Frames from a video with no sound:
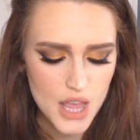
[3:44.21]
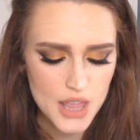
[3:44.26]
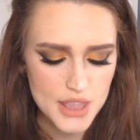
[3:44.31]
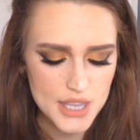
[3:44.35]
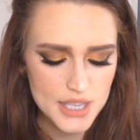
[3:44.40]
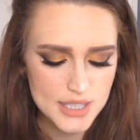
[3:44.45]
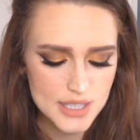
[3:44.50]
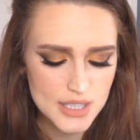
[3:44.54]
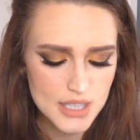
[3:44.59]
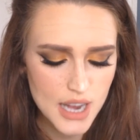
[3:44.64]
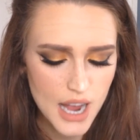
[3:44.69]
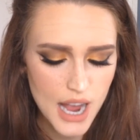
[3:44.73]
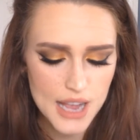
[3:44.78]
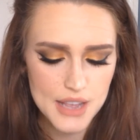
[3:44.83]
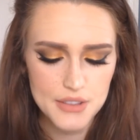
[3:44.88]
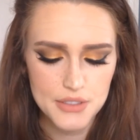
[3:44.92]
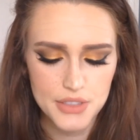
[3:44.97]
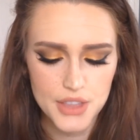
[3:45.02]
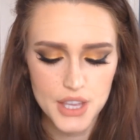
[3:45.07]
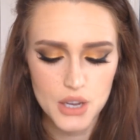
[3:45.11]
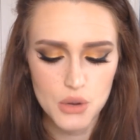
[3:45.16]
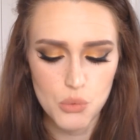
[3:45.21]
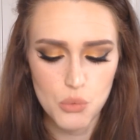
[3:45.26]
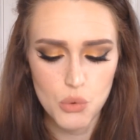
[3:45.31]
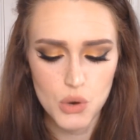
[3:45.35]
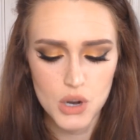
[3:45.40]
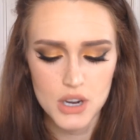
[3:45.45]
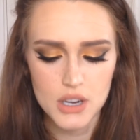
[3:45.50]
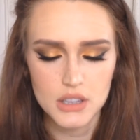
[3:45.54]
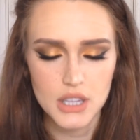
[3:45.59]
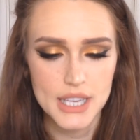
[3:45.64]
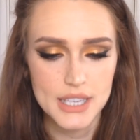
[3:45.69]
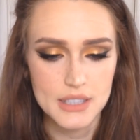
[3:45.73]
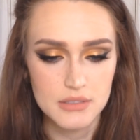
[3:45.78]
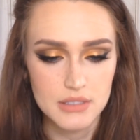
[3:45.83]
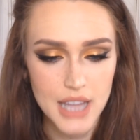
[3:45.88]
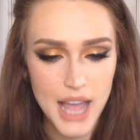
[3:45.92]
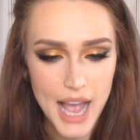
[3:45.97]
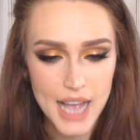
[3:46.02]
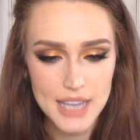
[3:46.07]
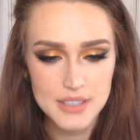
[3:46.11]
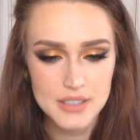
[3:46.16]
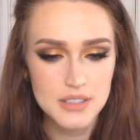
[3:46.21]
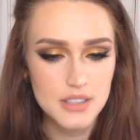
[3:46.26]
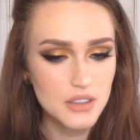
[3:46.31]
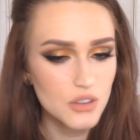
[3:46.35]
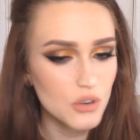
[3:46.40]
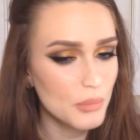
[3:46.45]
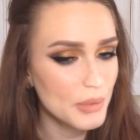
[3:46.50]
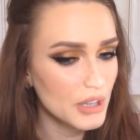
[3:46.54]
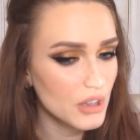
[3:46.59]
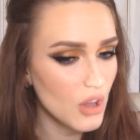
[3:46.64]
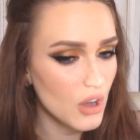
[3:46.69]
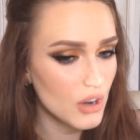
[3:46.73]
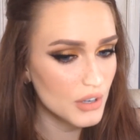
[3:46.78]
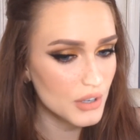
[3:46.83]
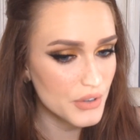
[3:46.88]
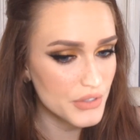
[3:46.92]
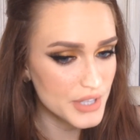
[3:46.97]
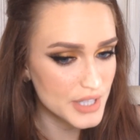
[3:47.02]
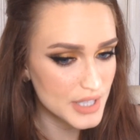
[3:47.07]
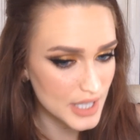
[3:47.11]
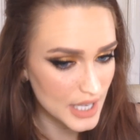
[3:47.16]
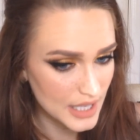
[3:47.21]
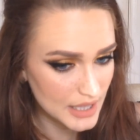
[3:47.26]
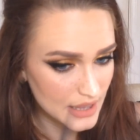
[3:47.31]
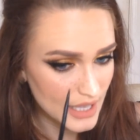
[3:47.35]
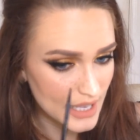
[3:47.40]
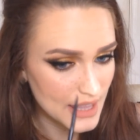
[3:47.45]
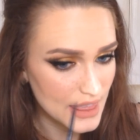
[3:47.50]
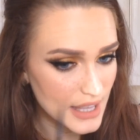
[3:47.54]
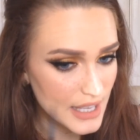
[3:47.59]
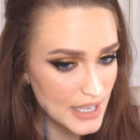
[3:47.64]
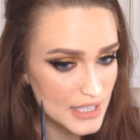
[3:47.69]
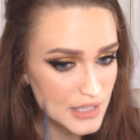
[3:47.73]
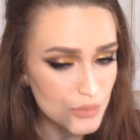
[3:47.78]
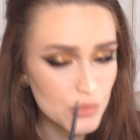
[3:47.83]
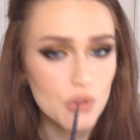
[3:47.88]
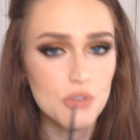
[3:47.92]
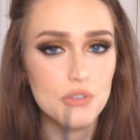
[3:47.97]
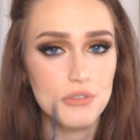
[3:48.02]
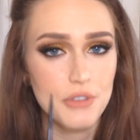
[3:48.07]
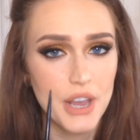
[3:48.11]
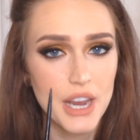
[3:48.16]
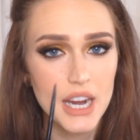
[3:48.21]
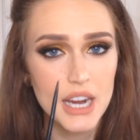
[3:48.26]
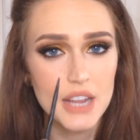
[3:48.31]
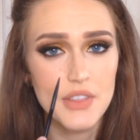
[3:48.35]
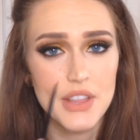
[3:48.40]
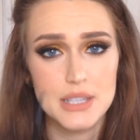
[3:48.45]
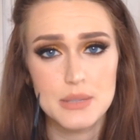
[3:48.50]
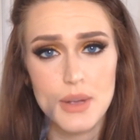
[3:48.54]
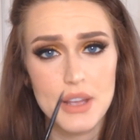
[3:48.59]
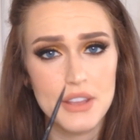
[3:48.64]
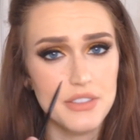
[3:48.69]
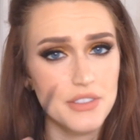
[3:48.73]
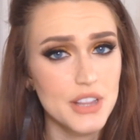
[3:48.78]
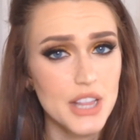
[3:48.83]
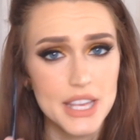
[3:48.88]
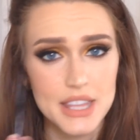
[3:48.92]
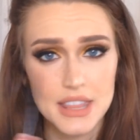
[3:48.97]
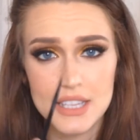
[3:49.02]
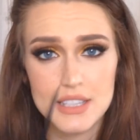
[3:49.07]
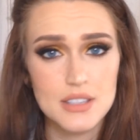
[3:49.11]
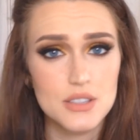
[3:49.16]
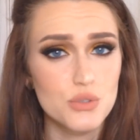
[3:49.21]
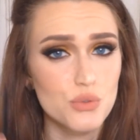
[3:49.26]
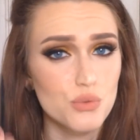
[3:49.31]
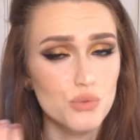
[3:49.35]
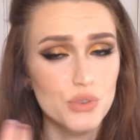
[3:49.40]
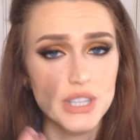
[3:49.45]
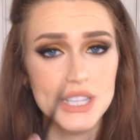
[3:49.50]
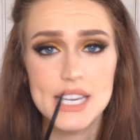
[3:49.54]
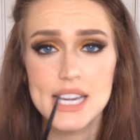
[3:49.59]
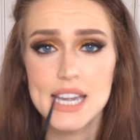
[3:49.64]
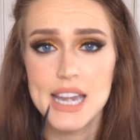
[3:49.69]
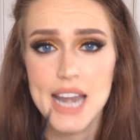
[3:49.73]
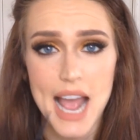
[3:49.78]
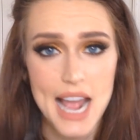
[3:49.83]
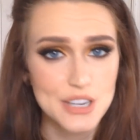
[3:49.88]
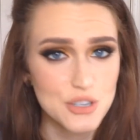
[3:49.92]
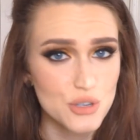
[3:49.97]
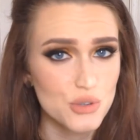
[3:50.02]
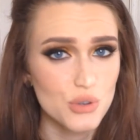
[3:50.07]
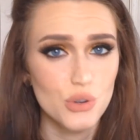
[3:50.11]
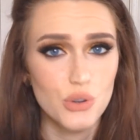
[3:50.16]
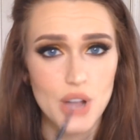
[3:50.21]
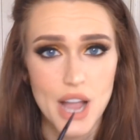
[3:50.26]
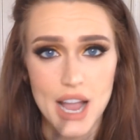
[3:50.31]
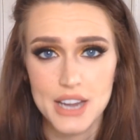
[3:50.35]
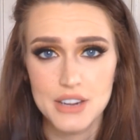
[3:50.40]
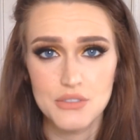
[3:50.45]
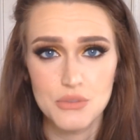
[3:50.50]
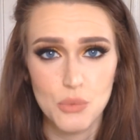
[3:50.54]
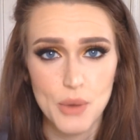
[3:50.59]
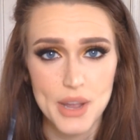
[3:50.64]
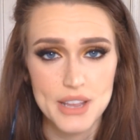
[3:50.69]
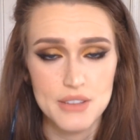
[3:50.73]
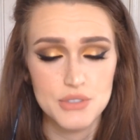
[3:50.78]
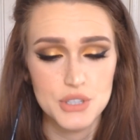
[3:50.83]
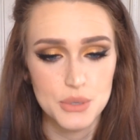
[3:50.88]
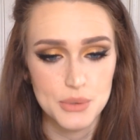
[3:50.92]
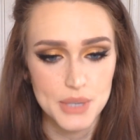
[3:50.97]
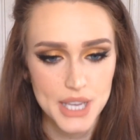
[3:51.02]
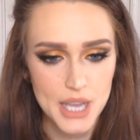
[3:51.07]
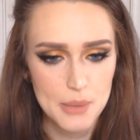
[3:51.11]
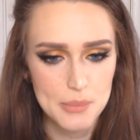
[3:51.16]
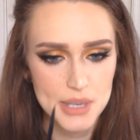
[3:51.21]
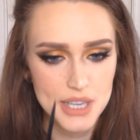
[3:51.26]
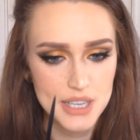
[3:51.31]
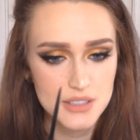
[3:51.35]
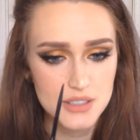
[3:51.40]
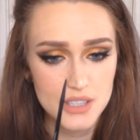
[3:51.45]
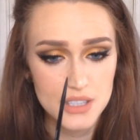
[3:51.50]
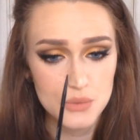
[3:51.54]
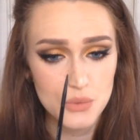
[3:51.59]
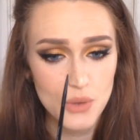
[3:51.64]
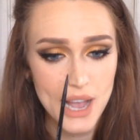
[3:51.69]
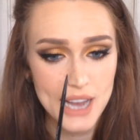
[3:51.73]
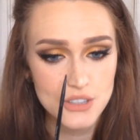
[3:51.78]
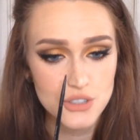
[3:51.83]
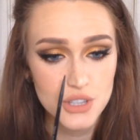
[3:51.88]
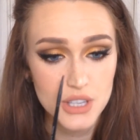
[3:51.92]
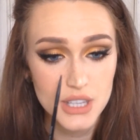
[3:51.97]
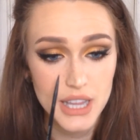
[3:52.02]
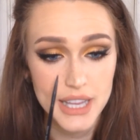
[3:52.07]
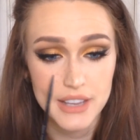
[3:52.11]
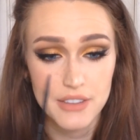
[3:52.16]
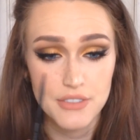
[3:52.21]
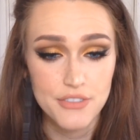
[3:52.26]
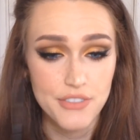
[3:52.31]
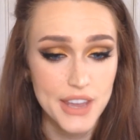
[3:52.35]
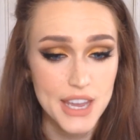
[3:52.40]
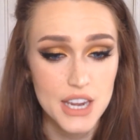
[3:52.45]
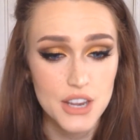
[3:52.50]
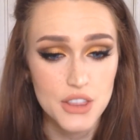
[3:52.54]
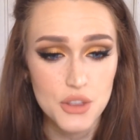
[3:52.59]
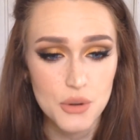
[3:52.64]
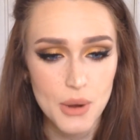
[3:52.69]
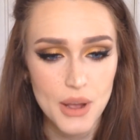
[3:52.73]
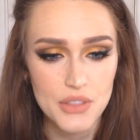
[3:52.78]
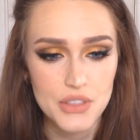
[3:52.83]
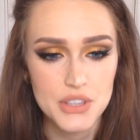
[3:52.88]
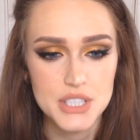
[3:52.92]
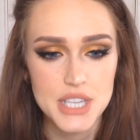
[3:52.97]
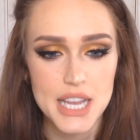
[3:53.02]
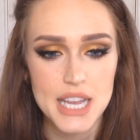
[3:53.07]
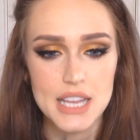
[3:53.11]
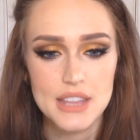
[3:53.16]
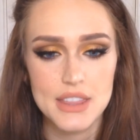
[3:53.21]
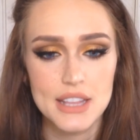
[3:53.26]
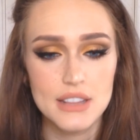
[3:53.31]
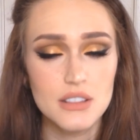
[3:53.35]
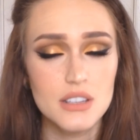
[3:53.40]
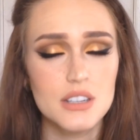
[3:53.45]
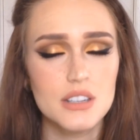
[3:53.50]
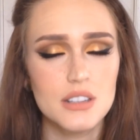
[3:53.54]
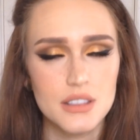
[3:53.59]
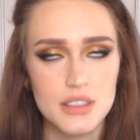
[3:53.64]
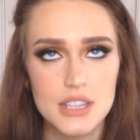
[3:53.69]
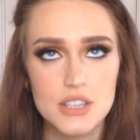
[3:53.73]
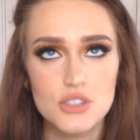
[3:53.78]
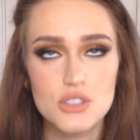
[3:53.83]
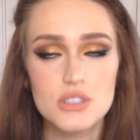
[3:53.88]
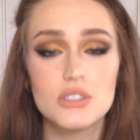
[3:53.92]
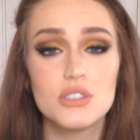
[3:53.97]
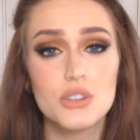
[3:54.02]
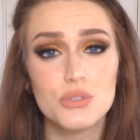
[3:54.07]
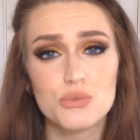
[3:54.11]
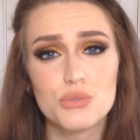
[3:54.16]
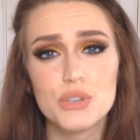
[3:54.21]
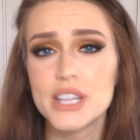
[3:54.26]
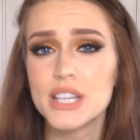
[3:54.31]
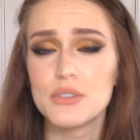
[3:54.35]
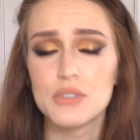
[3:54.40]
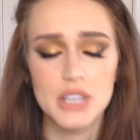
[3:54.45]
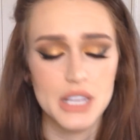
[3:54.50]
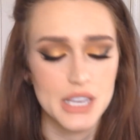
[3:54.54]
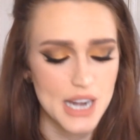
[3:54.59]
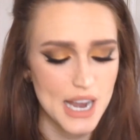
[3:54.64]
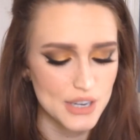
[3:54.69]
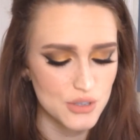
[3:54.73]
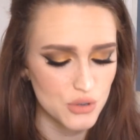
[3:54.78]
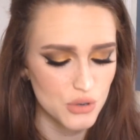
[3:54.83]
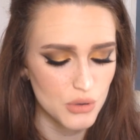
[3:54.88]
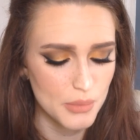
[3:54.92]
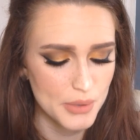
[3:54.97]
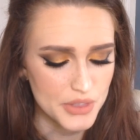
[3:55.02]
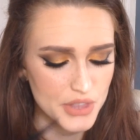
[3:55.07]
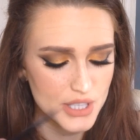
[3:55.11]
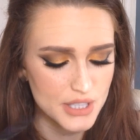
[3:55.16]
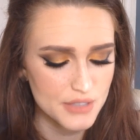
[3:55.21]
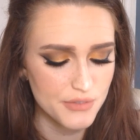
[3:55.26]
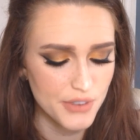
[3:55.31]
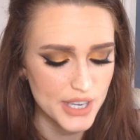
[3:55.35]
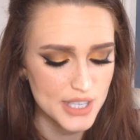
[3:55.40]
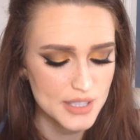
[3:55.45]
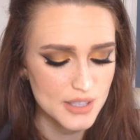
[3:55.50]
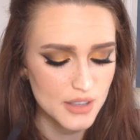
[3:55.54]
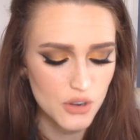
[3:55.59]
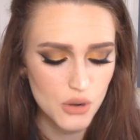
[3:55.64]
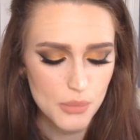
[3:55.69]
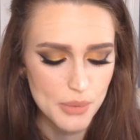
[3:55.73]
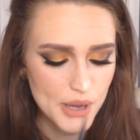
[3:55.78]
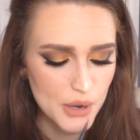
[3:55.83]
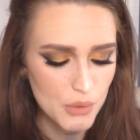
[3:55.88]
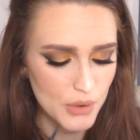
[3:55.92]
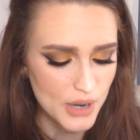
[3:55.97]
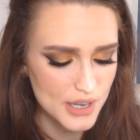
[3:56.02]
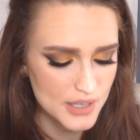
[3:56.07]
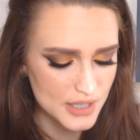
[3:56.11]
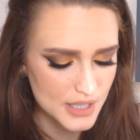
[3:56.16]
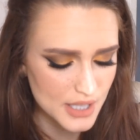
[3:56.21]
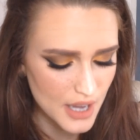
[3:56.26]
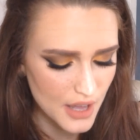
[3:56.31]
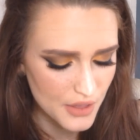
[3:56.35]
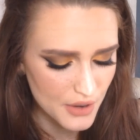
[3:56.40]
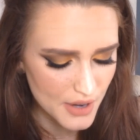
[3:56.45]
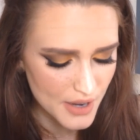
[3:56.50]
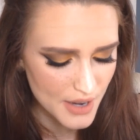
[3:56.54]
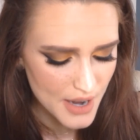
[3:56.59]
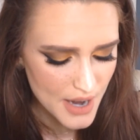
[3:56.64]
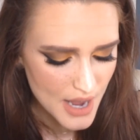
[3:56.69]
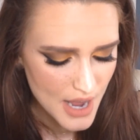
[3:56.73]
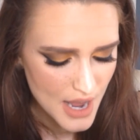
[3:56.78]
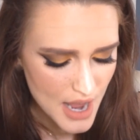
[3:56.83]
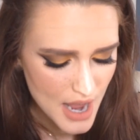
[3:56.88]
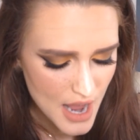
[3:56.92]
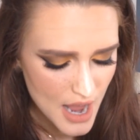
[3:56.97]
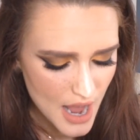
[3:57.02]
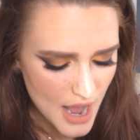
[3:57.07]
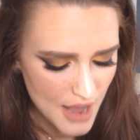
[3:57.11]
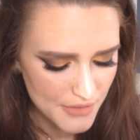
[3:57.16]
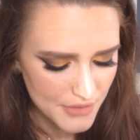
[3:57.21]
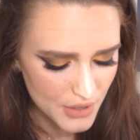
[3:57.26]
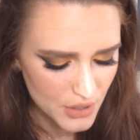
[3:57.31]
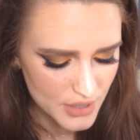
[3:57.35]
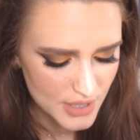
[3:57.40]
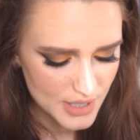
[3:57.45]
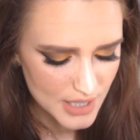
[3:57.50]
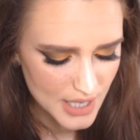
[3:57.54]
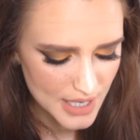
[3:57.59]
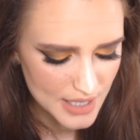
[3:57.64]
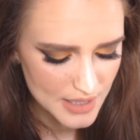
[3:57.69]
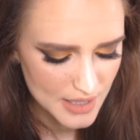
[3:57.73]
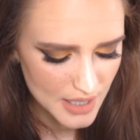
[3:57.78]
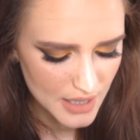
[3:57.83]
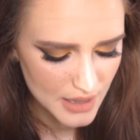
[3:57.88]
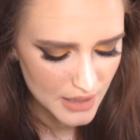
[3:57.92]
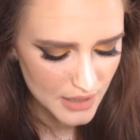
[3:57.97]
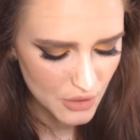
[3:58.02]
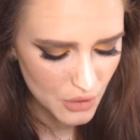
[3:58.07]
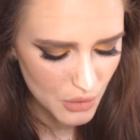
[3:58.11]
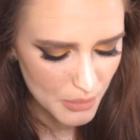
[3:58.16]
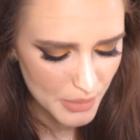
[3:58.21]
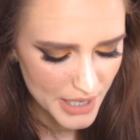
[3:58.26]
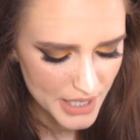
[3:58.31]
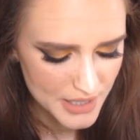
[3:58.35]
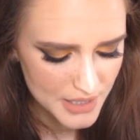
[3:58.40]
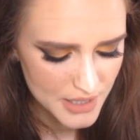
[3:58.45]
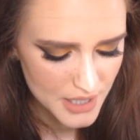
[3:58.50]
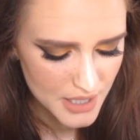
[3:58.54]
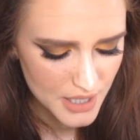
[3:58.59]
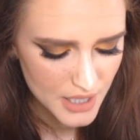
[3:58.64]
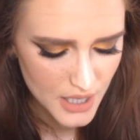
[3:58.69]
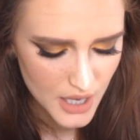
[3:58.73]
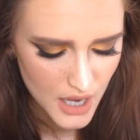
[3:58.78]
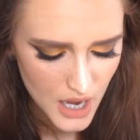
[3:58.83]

This, I think, were, like lasts a little bit longer on the skin. Like, these will fade. That's why I feel like this is a really natural kind of way of doing it because these will actually, like, fade throughout the day. They look, they just look really, really natural, but this fades a little bit, whereas the other, I feel, stays a little bit,